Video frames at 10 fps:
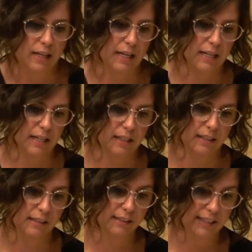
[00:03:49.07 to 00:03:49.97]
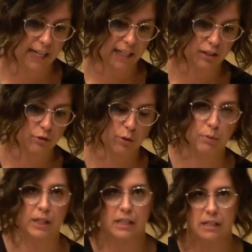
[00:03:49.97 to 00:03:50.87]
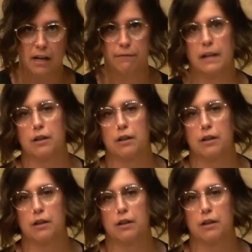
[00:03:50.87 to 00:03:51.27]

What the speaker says: and that you are putting enough